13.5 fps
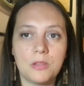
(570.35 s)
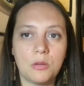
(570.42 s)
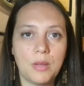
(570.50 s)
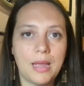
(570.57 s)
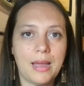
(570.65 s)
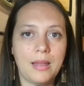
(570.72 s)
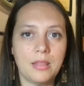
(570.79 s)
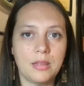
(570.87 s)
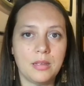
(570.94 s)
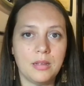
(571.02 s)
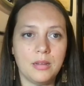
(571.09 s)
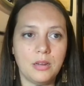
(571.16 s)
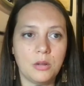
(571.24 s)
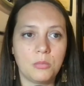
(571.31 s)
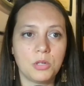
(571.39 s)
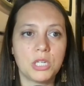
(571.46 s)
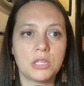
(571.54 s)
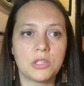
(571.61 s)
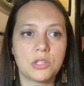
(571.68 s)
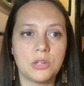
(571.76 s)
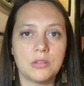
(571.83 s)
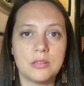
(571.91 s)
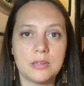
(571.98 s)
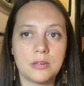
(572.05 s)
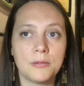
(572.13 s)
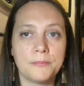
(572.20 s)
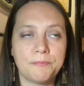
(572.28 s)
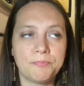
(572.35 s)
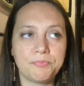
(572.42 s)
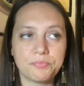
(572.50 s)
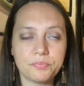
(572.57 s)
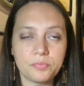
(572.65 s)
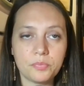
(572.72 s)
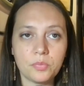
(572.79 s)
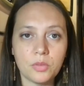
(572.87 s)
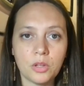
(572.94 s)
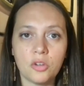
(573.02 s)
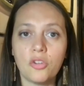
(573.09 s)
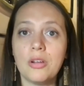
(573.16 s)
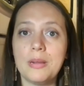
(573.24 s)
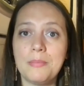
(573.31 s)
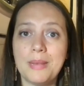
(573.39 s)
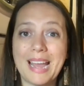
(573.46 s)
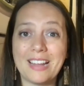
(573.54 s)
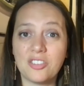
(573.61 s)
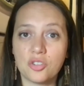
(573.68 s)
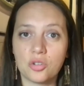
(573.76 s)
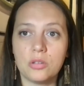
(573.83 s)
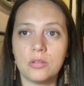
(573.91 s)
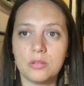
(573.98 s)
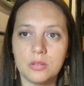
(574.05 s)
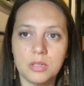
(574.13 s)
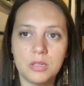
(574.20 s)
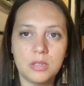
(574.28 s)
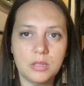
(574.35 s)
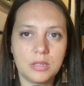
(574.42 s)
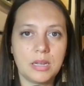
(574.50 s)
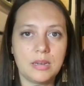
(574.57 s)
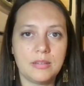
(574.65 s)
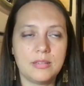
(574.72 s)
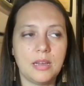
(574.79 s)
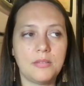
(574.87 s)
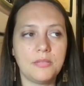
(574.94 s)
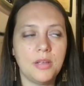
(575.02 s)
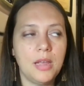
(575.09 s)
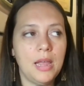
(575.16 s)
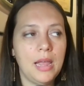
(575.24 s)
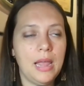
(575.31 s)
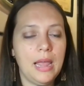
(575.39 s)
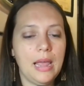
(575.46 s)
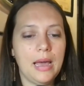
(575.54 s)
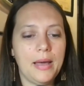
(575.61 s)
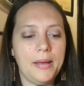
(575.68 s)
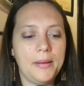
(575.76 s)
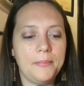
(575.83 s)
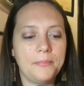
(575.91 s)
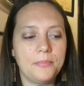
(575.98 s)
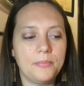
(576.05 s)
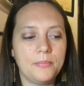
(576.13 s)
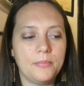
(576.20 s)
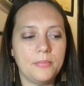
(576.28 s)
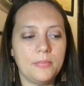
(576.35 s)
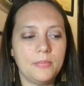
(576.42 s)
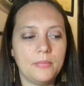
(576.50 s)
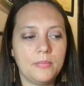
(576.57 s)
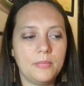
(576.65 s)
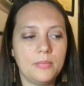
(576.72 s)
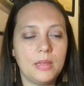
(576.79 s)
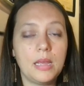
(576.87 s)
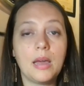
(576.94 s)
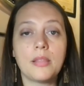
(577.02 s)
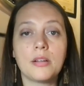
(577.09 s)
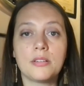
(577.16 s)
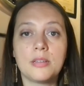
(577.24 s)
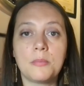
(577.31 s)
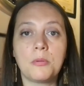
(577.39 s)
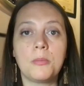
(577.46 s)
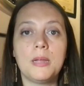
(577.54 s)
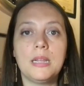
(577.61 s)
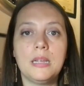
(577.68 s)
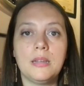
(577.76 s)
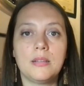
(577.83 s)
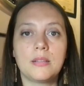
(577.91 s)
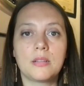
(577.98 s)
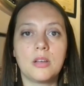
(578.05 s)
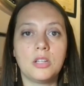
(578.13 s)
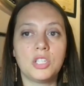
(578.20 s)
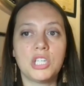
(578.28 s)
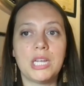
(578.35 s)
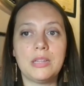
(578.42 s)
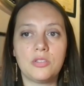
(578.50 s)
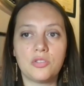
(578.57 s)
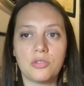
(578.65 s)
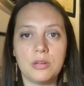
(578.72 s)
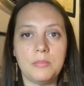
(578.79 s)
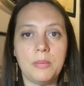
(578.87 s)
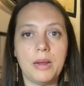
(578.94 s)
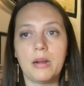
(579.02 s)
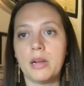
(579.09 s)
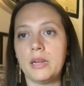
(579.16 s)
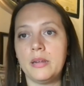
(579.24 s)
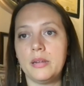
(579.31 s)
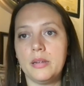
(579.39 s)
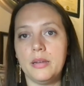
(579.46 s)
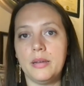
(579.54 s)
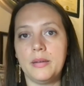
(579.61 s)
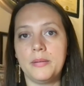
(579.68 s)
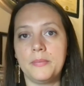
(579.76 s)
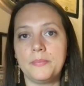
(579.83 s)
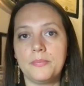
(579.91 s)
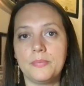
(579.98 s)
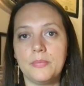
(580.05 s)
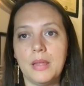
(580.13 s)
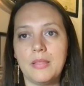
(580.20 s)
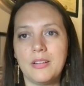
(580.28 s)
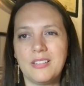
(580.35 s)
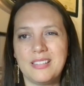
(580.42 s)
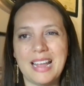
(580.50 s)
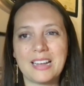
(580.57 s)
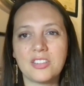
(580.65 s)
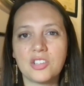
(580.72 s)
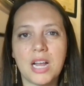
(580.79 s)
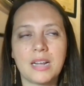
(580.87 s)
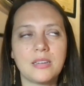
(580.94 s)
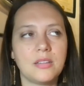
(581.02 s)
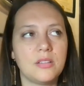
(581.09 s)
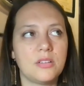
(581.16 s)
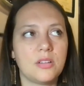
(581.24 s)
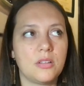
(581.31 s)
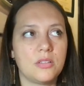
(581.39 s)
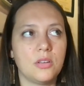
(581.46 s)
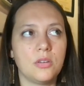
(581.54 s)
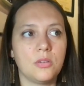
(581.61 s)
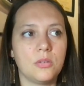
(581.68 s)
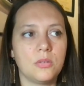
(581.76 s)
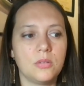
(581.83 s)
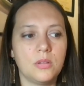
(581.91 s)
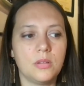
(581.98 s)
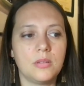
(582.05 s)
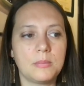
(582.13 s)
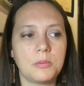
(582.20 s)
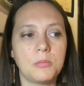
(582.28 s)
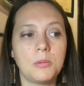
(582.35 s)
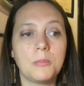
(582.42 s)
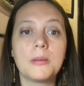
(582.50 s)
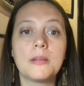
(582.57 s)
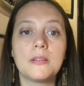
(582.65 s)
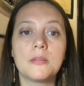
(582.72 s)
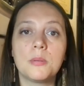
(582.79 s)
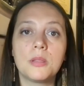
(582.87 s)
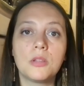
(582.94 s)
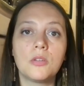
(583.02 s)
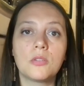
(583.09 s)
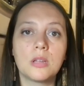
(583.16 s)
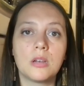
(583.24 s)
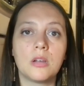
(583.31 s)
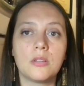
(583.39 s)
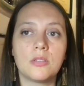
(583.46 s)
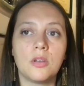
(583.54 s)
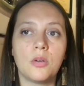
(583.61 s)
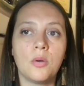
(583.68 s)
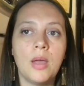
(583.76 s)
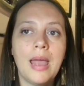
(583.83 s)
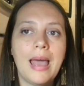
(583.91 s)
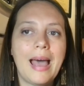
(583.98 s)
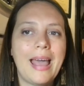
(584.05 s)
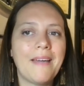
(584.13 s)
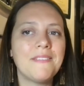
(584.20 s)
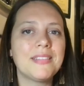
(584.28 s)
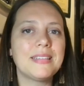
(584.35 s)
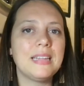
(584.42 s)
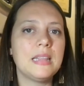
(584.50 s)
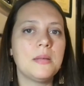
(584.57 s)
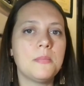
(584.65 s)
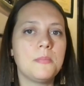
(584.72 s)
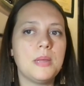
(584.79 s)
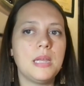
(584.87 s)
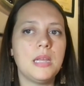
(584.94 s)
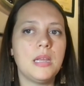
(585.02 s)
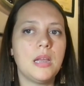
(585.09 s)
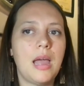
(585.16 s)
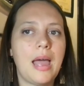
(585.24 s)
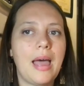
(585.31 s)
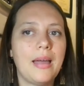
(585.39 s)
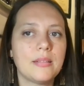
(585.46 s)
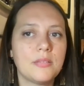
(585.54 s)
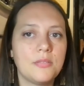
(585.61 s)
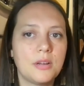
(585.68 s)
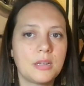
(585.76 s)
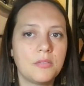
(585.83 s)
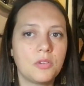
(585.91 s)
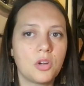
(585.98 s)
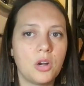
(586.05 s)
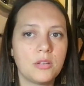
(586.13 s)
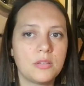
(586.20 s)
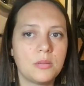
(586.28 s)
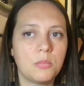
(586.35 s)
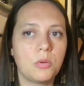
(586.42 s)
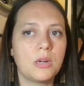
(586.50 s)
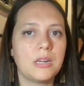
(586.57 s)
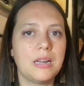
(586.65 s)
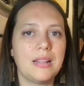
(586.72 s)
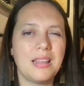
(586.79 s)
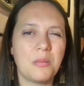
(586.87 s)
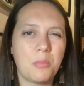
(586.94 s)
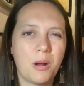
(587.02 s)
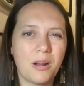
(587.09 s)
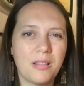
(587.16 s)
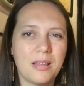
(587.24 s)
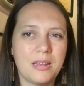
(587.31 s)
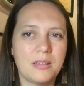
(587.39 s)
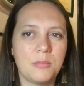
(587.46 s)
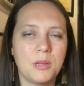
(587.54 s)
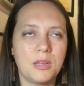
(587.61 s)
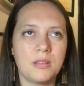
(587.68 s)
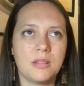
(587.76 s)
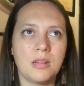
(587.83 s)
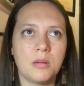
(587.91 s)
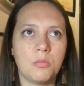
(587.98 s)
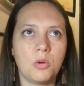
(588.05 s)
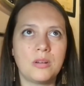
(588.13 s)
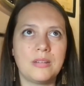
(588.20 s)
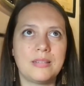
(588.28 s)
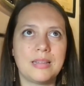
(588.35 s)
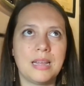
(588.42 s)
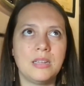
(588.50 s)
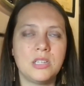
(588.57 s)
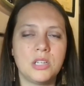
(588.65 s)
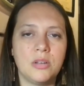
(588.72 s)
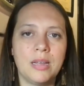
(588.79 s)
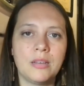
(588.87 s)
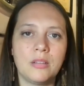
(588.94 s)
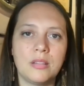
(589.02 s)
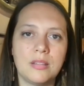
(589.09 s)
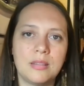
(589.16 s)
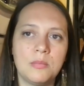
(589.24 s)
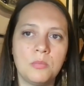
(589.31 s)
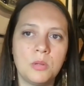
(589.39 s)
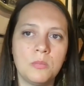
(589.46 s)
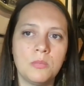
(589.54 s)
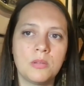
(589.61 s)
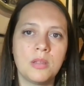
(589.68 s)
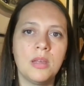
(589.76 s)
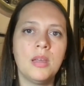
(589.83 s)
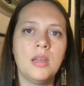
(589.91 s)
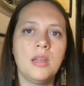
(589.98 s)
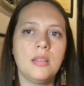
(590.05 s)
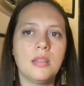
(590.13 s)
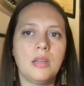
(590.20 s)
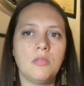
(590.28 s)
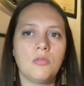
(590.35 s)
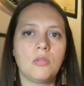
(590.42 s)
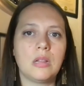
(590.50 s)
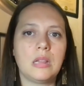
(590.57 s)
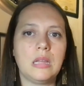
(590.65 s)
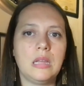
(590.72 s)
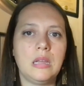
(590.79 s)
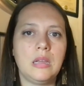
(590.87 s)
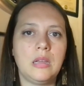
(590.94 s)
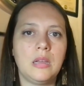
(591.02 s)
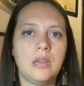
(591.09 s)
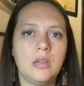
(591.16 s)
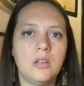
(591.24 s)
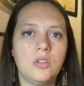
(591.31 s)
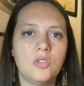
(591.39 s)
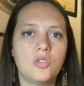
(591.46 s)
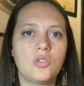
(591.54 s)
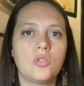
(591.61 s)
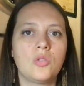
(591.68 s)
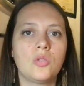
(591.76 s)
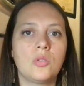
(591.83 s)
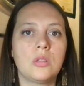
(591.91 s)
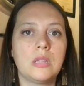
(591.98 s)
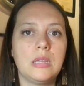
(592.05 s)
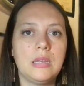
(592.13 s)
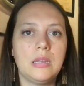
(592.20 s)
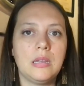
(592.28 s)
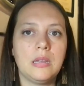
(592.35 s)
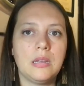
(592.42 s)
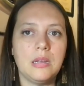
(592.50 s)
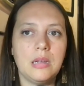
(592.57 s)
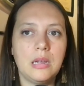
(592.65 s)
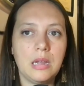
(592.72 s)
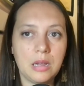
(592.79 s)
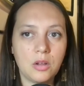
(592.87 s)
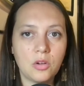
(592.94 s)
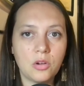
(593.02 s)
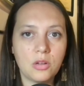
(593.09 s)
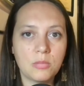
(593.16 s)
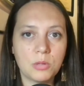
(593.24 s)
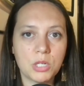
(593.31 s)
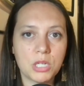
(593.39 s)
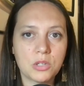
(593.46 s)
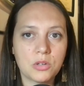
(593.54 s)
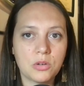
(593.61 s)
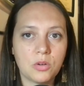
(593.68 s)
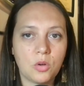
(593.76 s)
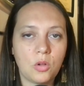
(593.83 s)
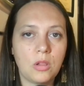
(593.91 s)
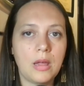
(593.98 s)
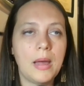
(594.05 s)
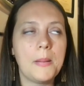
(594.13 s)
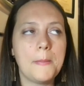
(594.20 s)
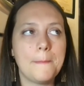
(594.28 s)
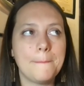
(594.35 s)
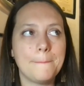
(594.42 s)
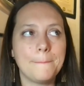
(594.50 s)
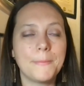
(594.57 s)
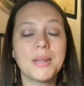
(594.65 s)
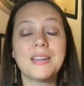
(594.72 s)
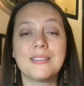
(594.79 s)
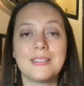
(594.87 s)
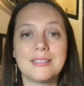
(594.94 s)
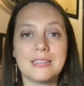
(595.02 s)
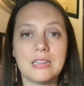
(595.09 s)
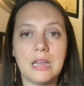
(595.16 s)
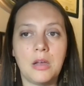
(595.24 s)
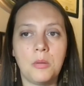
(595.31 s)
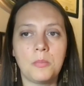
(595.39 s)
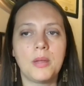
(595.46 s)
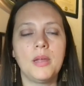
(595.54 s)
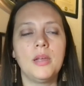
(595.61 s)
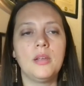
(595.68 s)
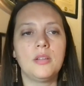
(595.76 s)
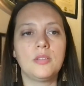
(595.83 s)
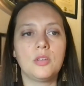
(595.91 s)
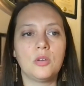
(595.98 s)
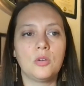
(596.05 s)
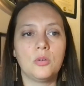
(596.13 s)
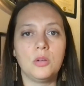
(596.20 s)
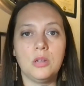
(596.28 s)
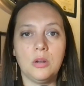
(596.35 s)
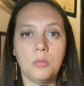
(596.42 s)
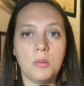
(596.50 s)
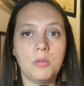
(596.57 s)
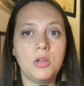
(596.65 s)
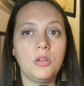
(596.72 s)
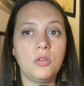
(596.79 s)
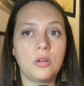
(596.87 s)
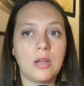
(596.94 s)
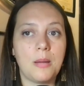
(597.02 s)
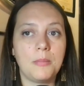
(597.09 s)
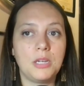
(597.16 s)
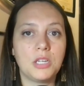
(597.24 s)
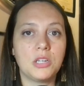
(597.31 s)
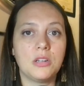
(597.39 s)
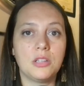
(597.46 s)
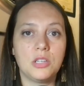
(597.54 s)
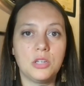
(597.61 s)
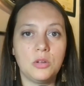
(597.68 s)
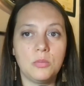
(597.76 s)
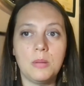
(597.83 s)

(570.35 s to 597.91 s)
So we had the, progesterone serum, cream, natural kind of stuff. Um, the other supplement is called chase tree berry. And there's extract and there's also supplement pills, but those can also, I haven't seen them be as effective across the board. And I think part of that is because they're more designed to handle the symptoms than really truly increase progesterone a whole lot. but it'll still help. So, maybe you do a combination of the two.